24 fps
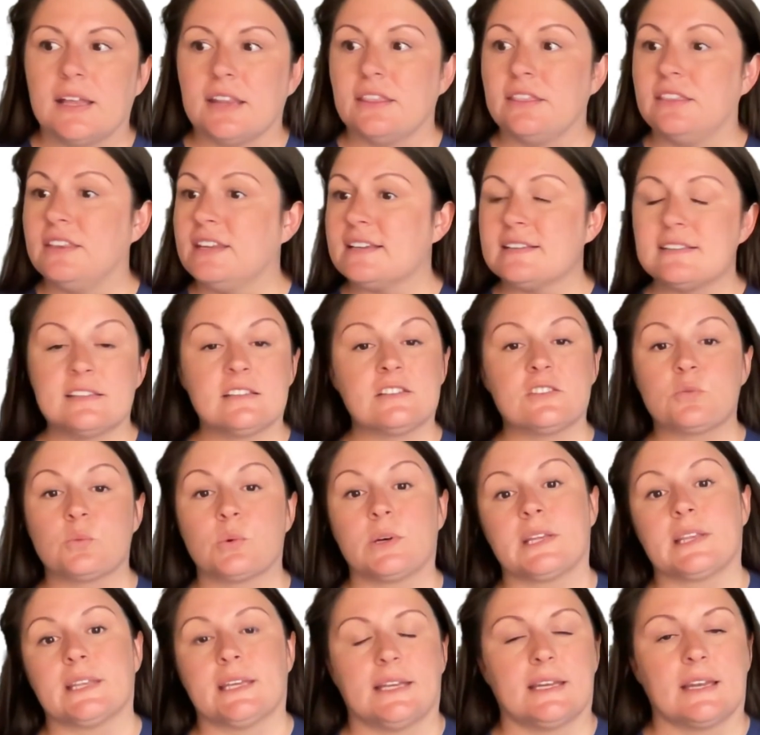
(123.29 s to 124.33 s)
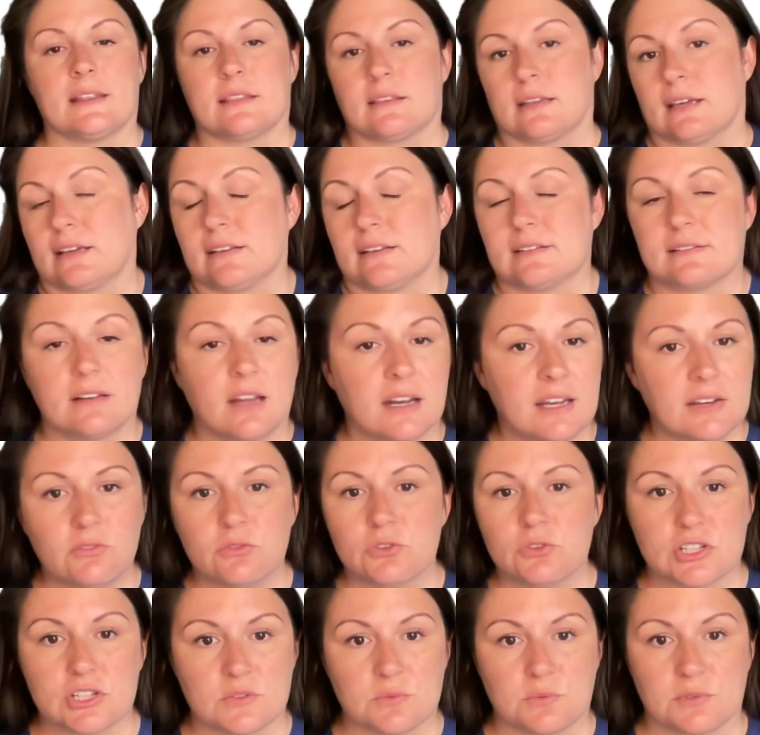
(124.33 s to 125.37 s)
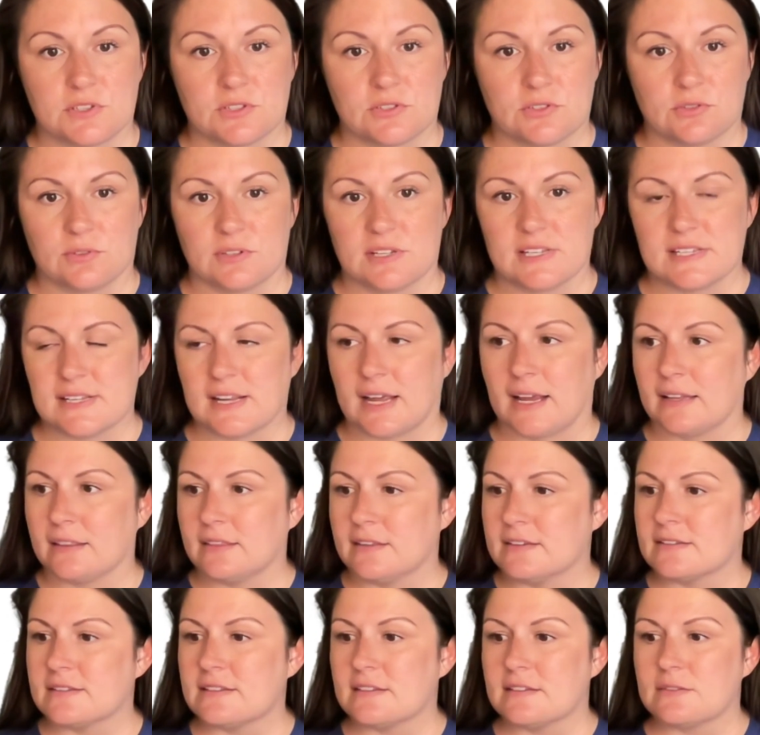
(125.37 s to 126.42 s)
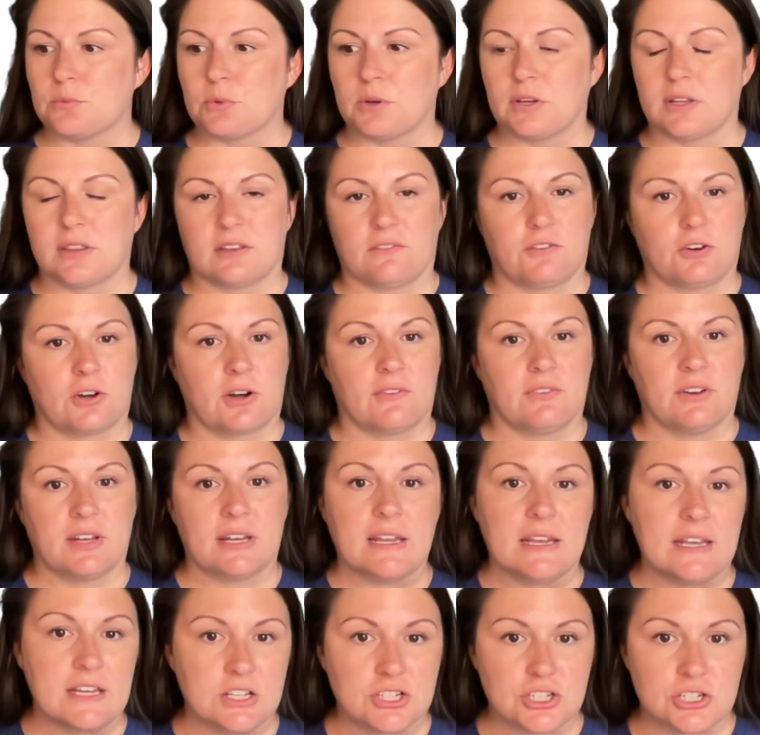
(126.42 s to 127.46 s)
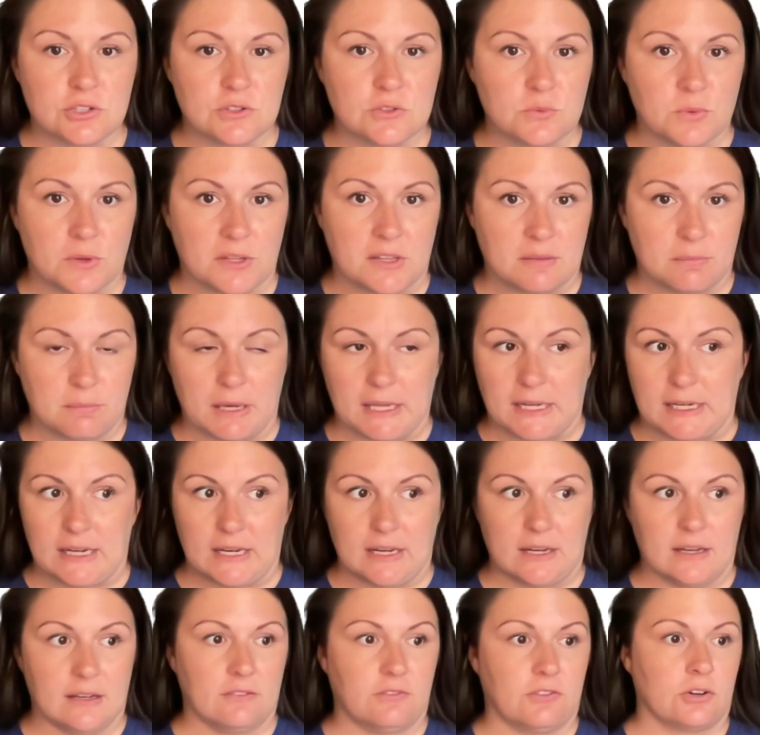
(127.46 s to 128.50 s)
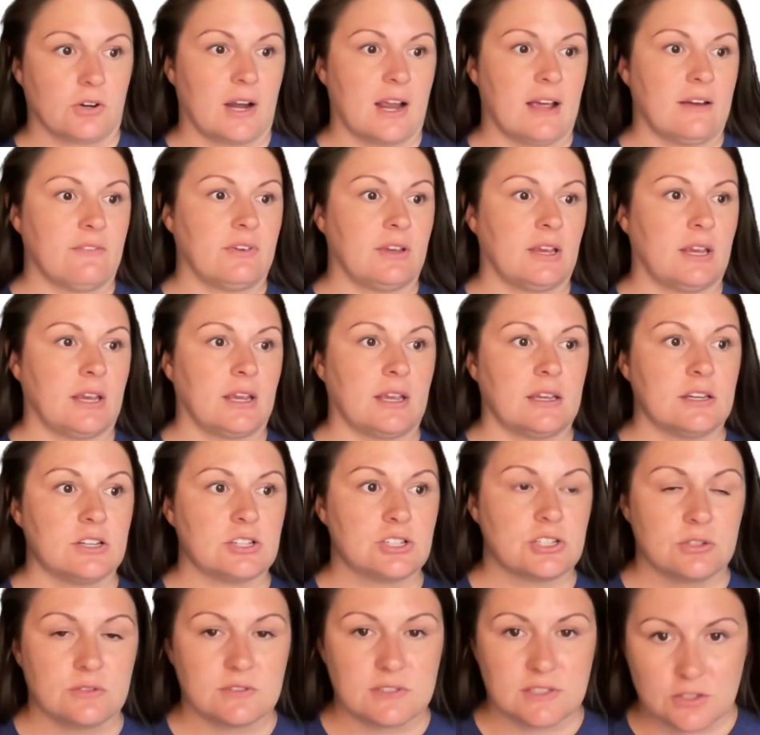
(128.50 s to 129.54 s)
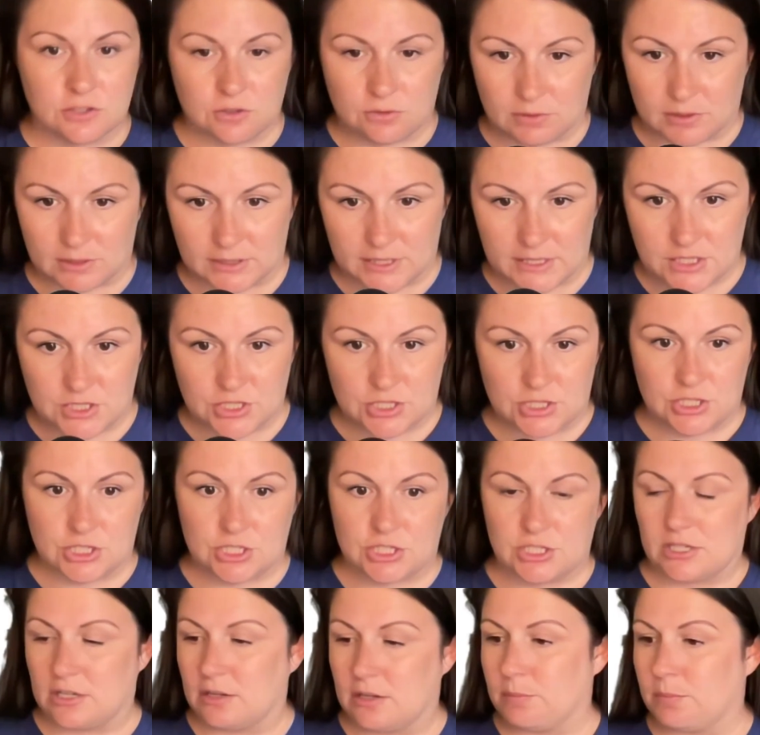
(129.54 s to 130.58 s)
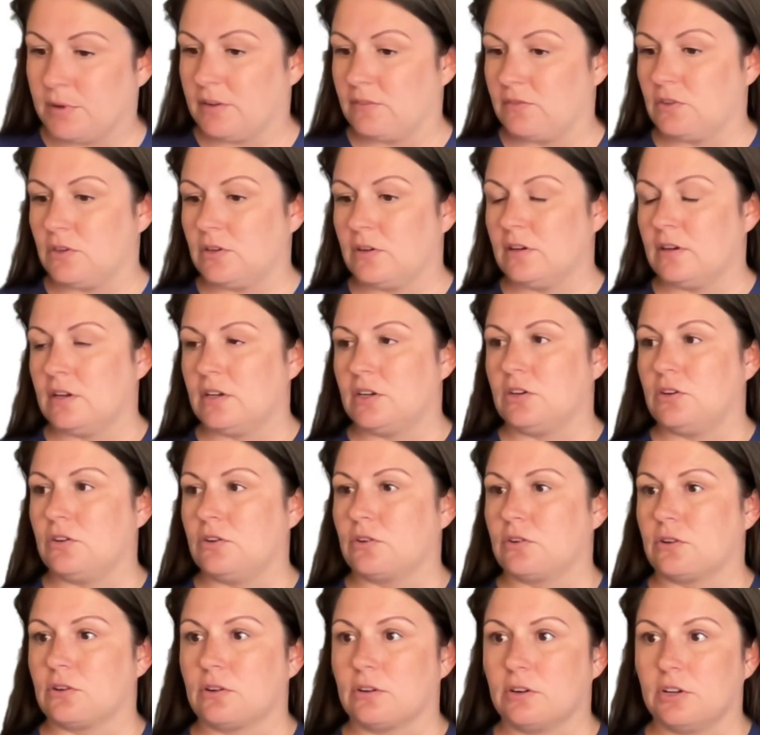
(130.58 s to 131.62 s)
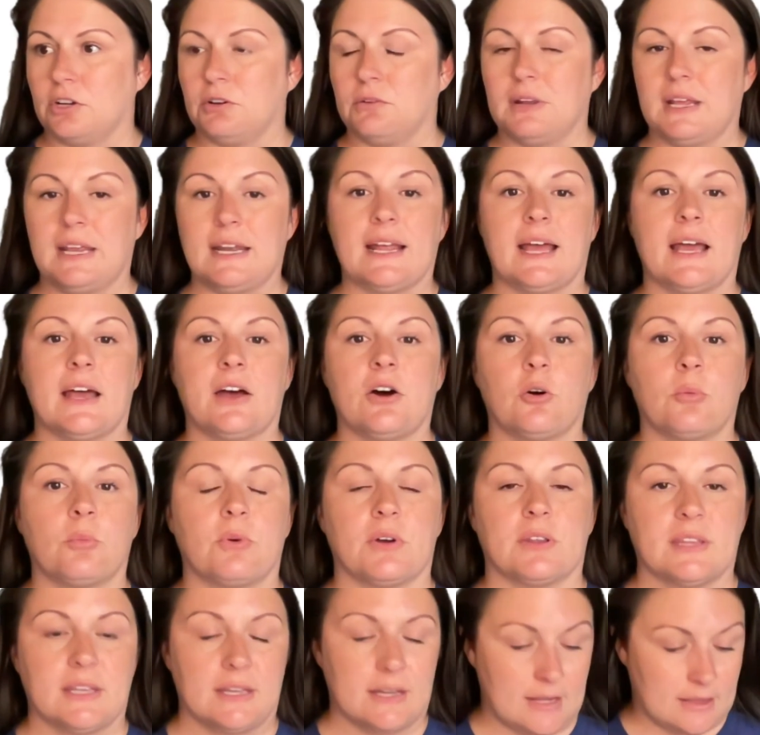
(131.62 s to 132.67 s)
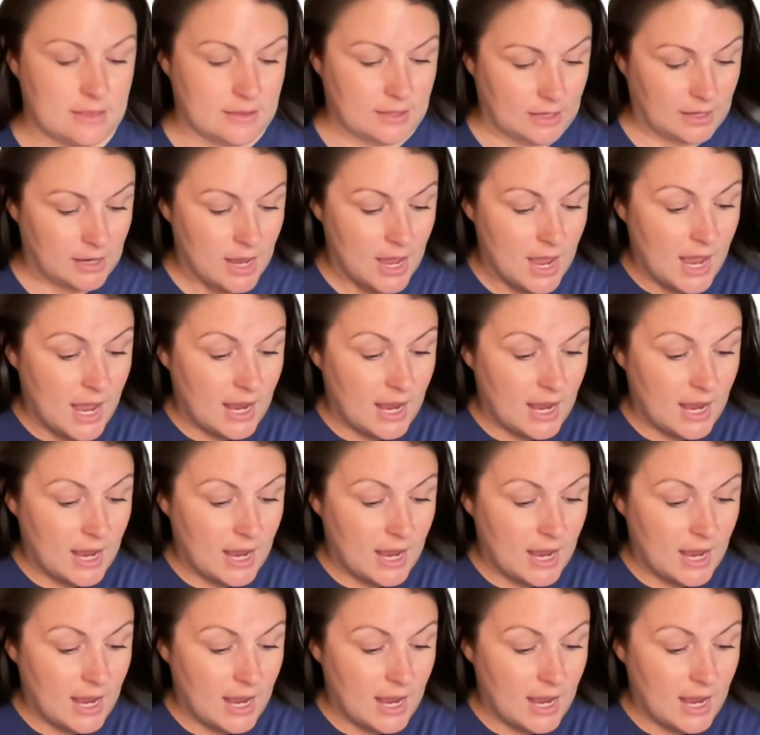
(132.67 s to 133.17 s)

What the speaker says: This is with anything. It's not even with suicide. This is with if you're having issues with money, if you're having issues in your relationship, if you need help with anything.